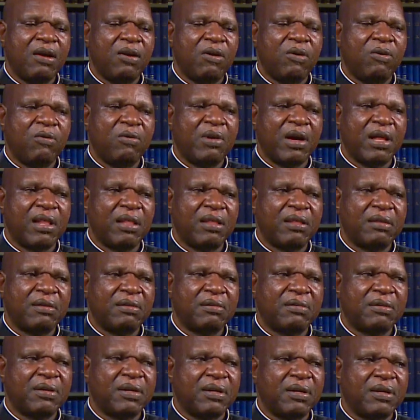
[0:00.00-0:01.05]
Well,
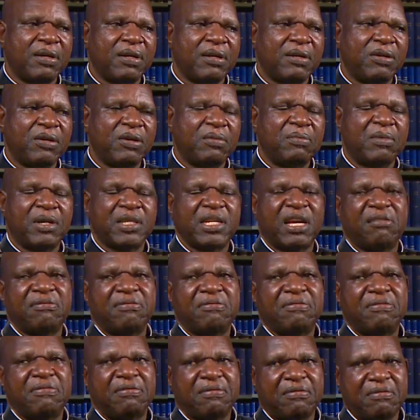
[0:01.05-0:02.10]
you must
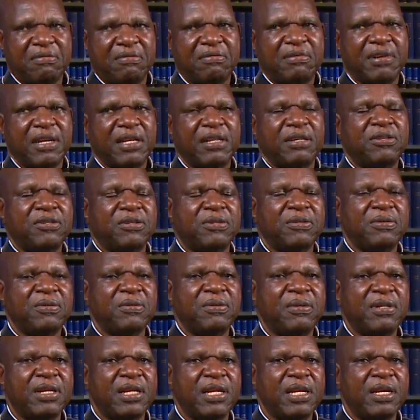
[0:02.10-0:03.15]
have read it
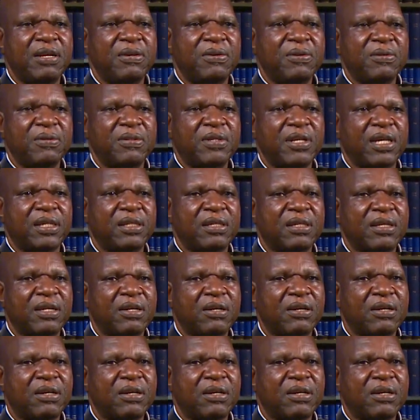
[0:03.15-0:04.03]
through the news that